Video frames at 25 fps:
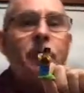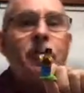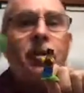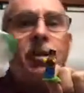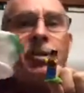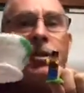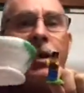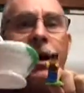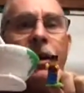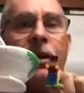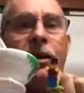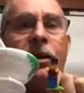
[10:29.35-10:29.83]
him the
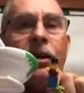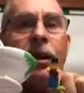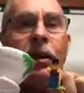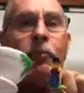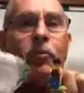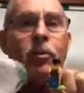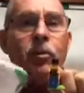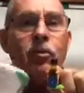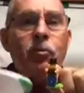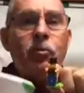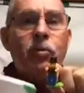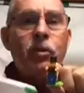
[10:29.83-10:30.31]
dunny
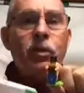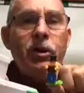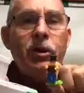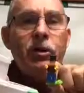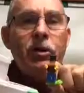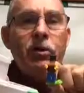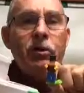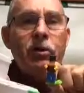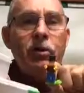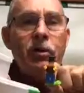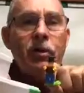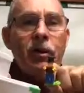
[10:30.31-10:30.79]
dump this
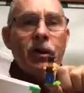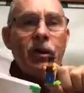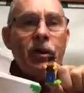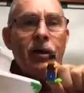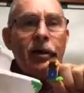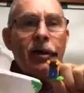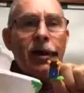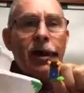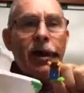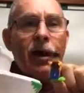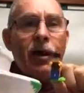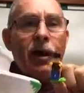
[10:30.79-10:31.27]
week.
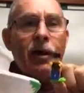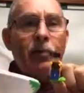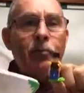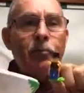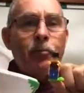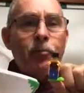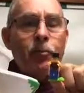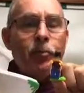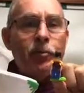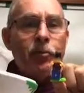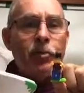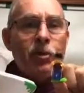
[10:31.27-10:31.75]

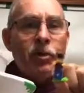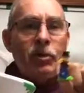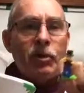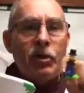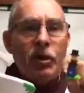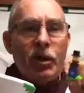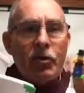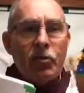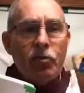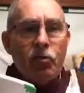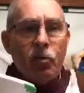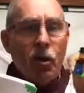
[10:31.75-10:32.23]
Can you
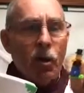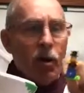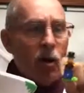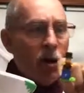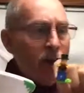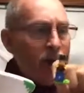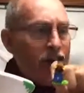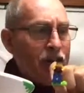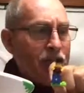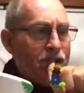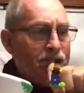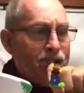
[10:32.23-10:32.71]
guess
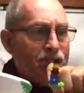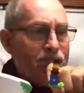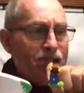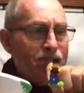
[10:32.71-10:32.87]
why?